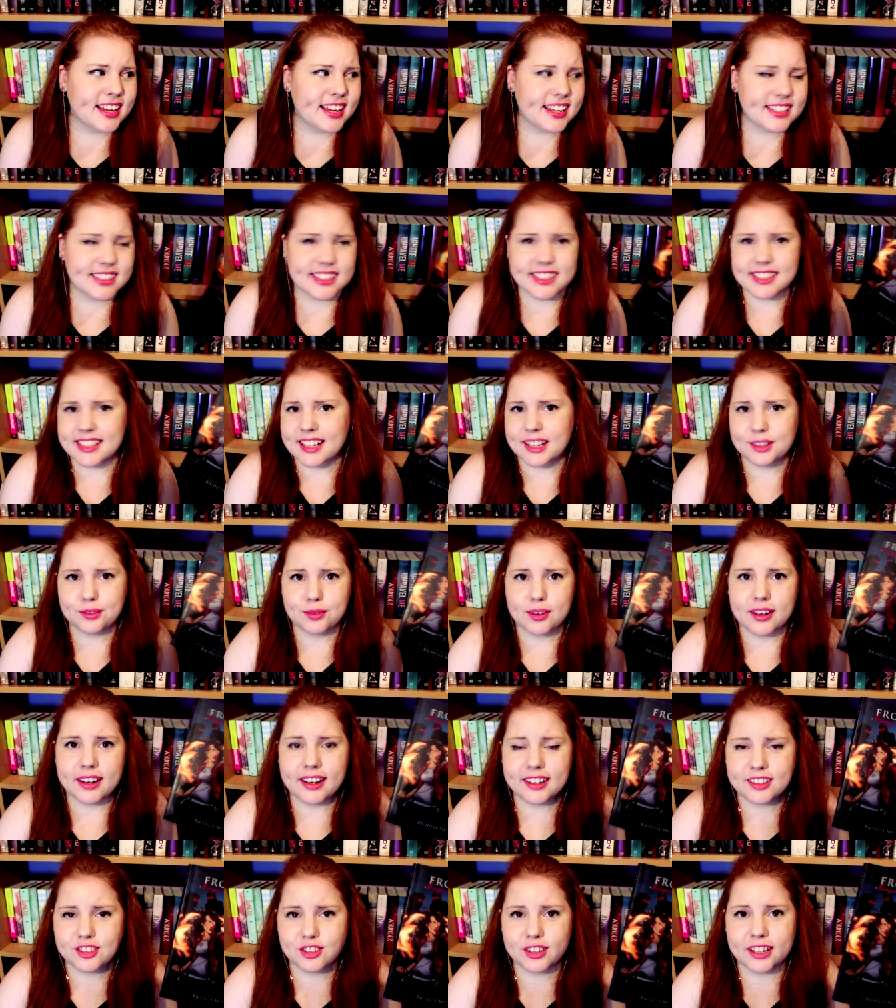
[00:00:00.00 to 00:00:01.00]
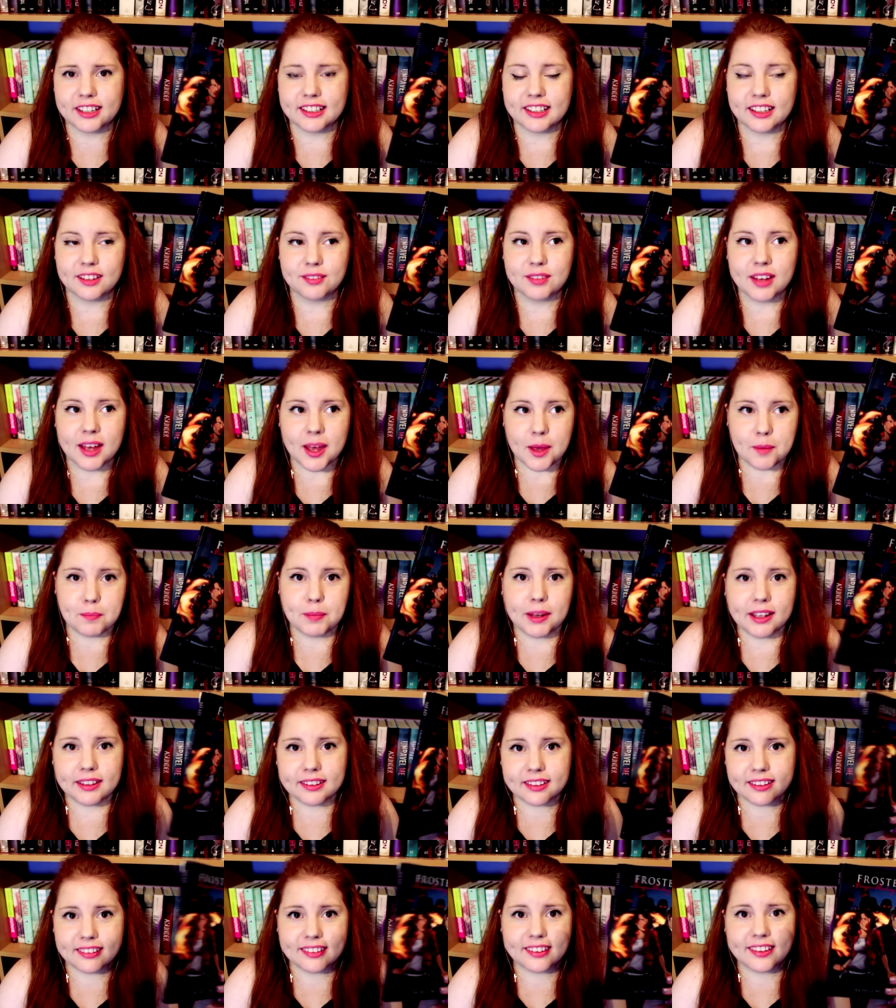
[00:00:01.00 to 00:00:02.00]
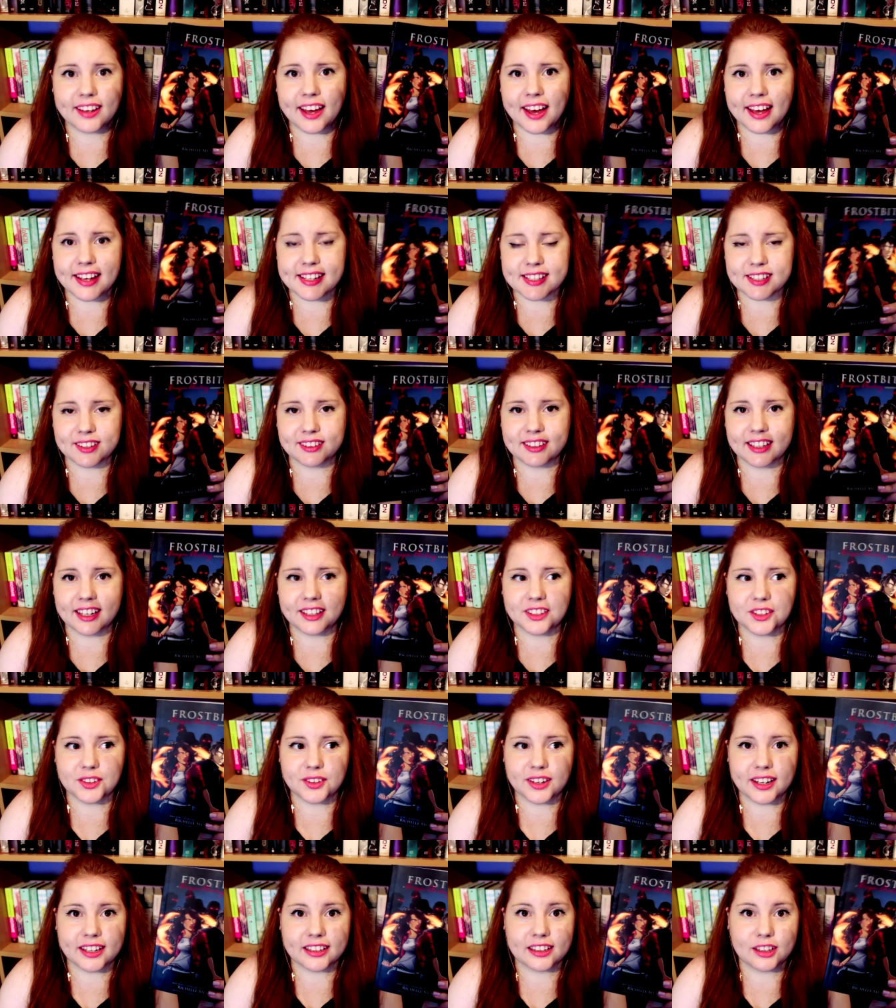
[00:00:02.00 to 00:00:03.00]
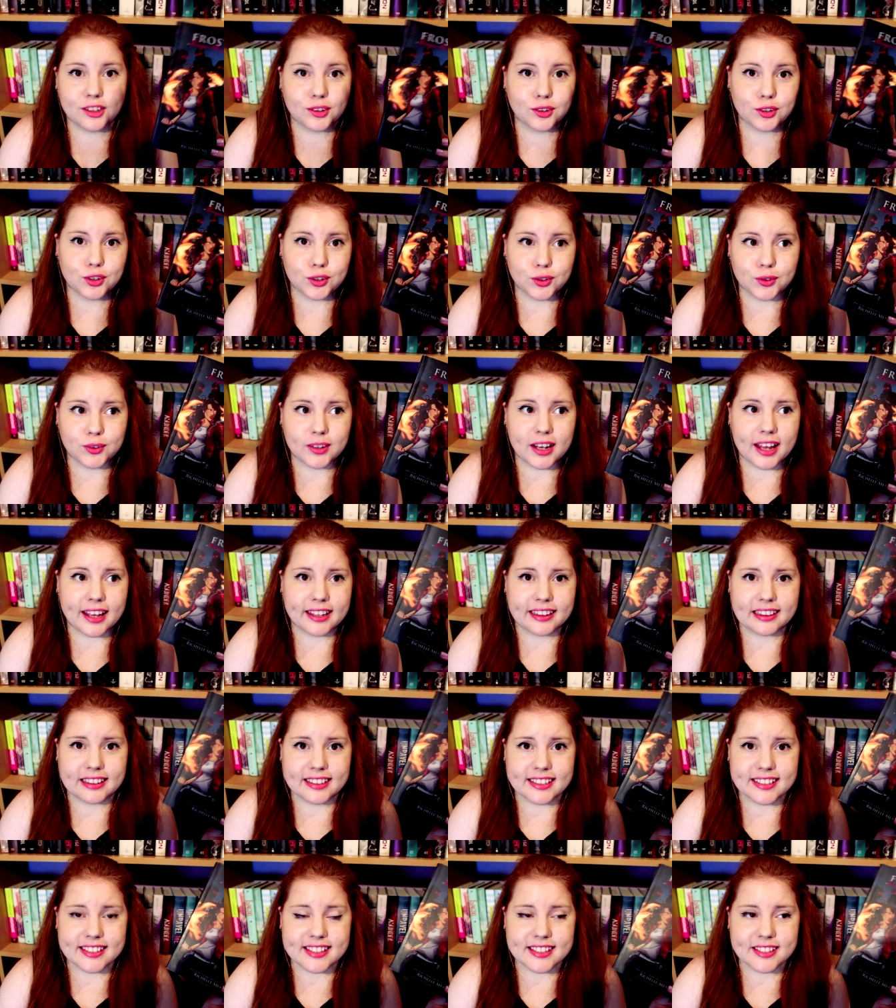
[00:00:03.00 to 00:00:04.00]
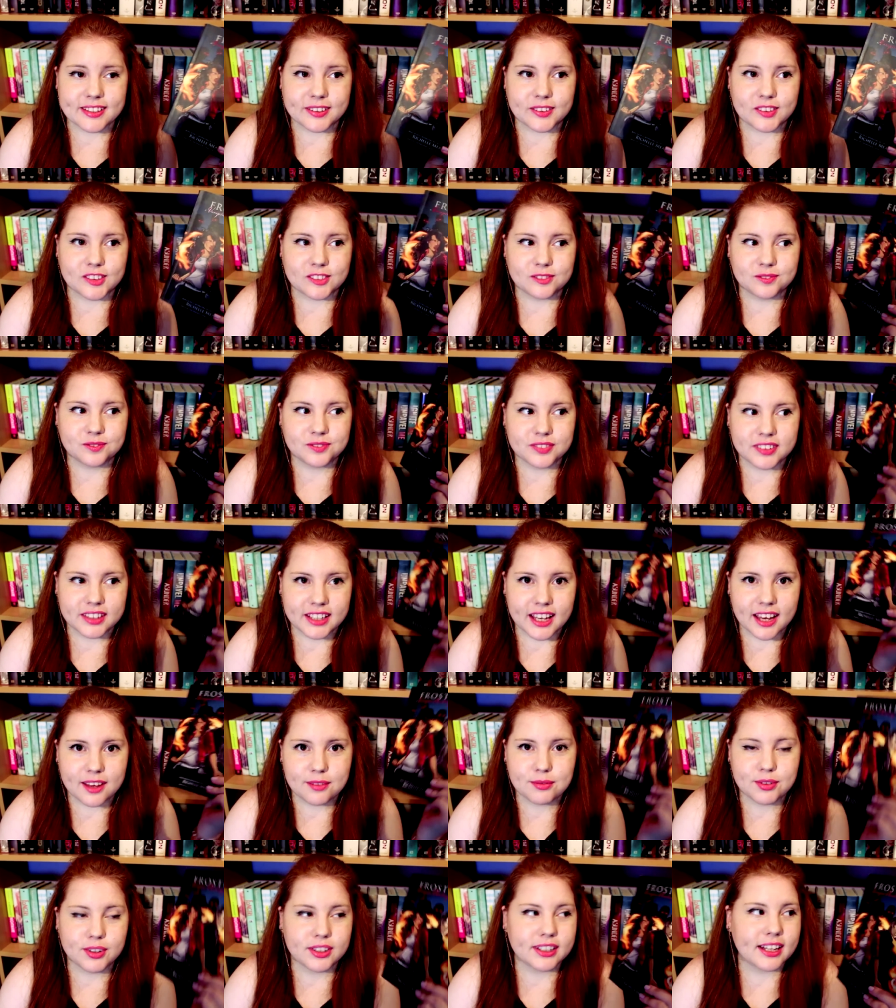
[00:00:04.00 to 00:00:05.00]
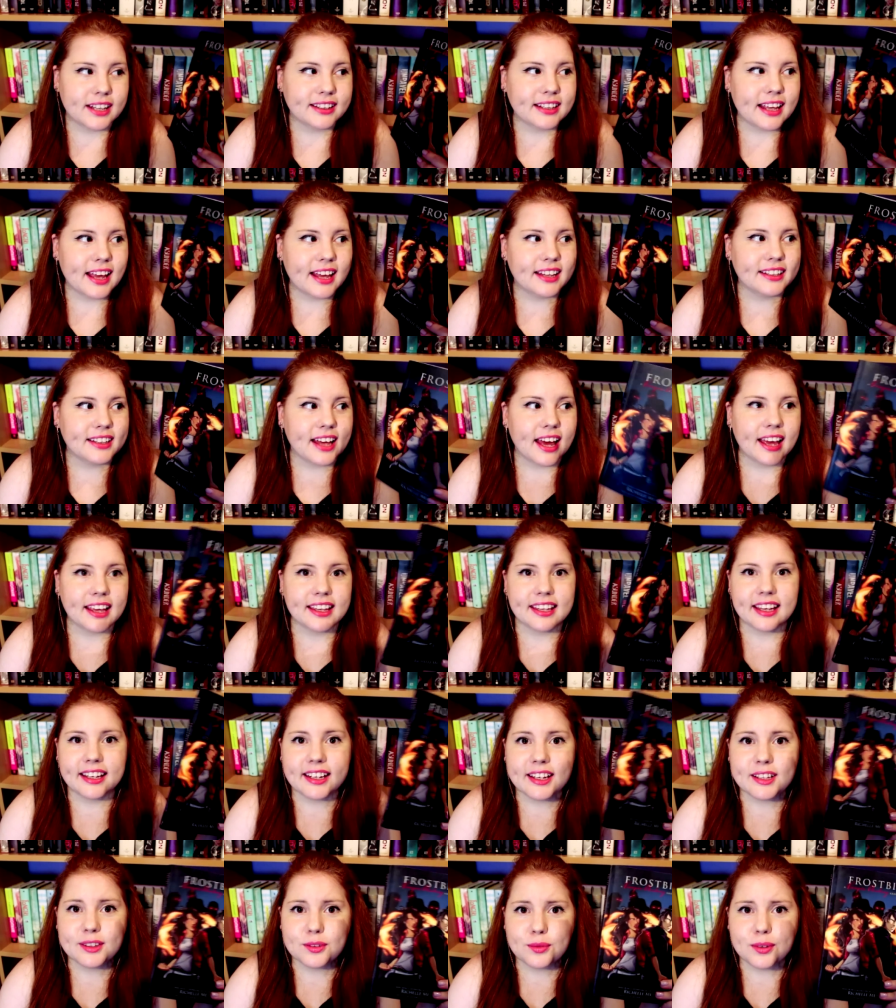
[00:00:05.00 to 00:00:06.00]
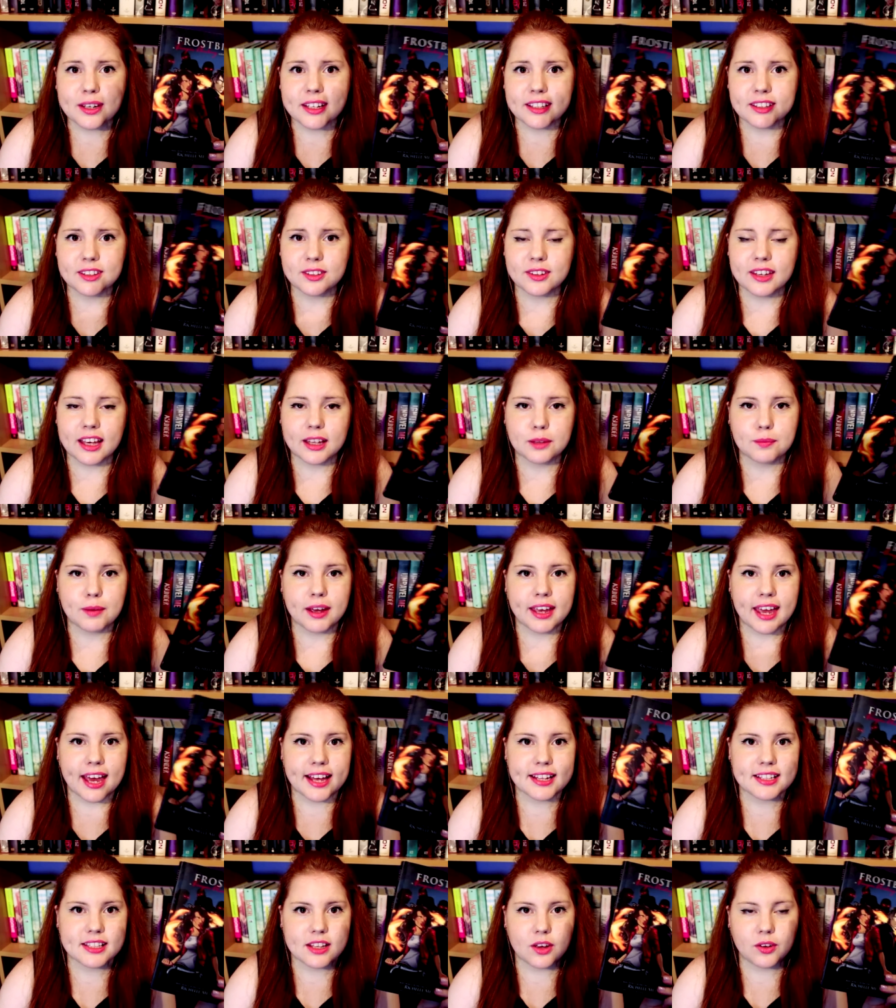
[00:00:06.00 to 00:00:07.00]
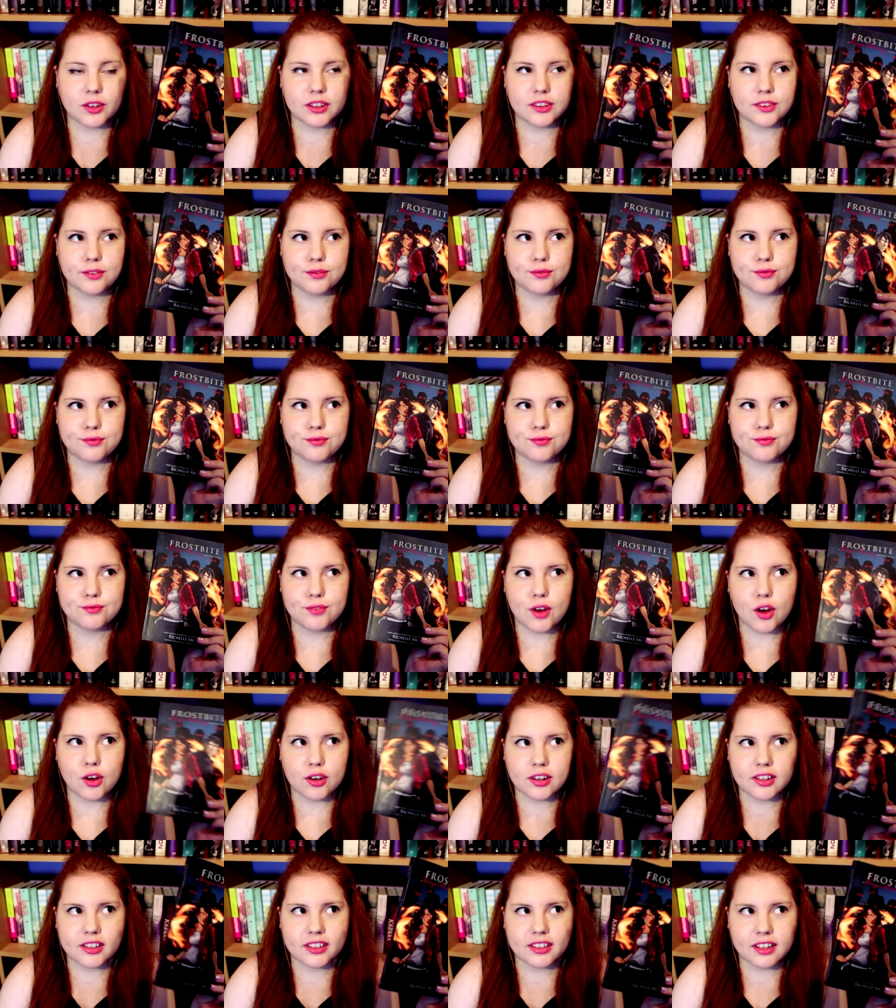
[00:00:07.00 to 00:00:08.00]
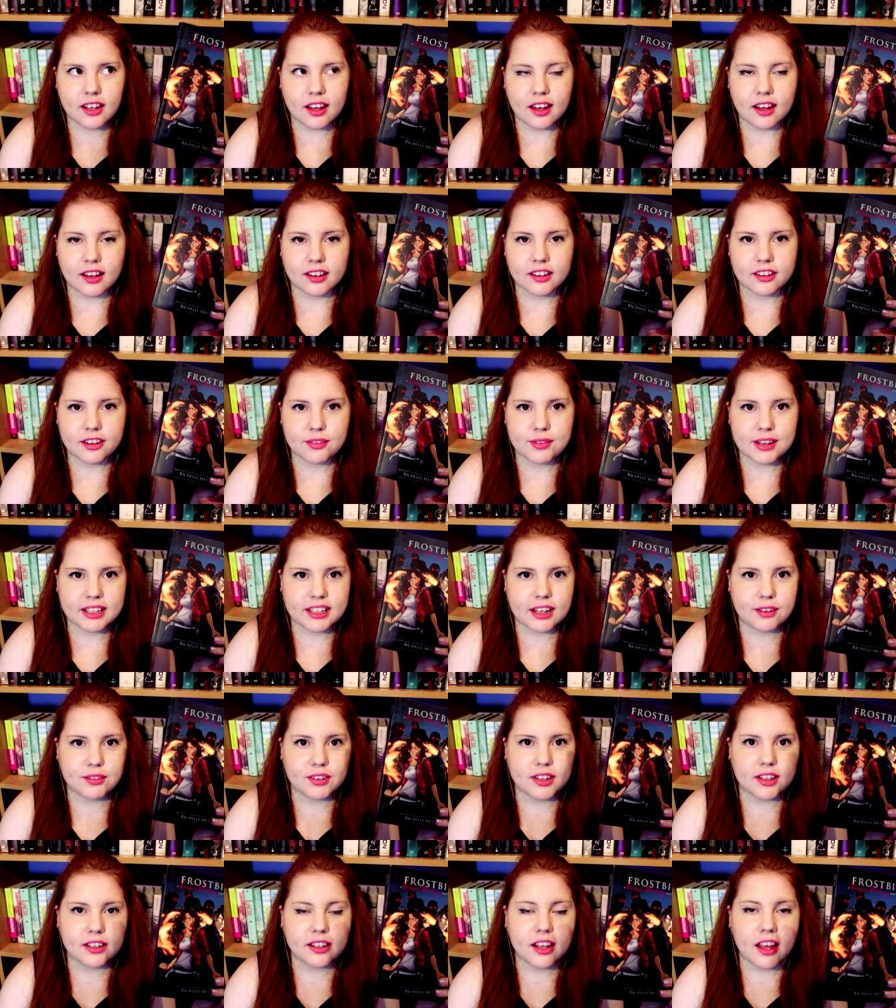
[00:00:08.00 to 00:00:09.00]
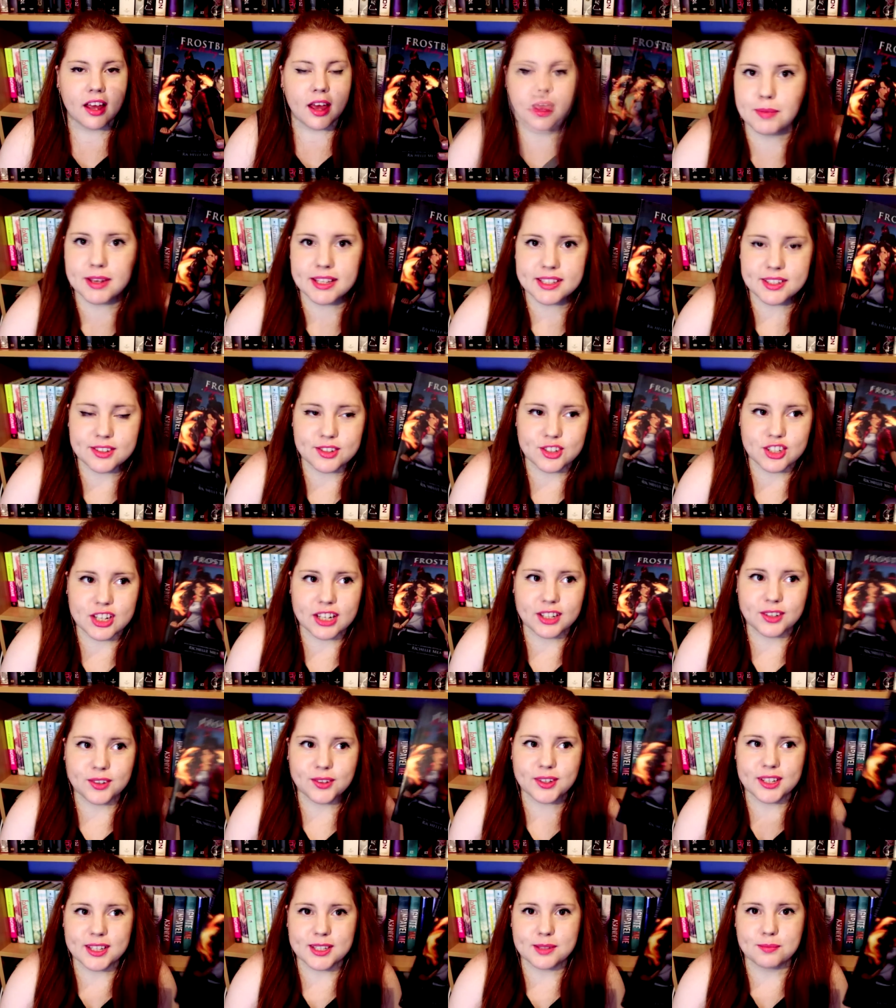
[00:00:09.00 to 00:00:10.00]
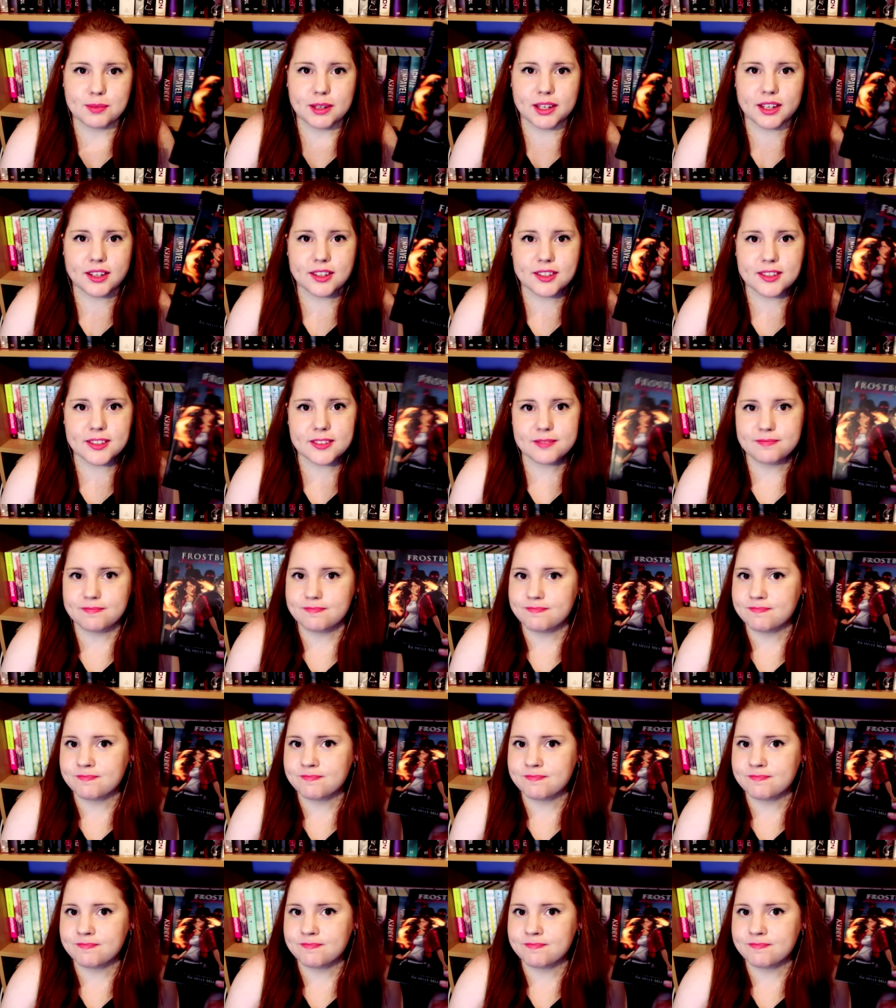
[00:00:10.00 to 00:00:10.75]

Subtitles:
It's just not very attractive. But the guys on the other hand look cool at least, so yay for that. And I cannot wait to get my hands on the third graphic novel based on Shadow Kiss, because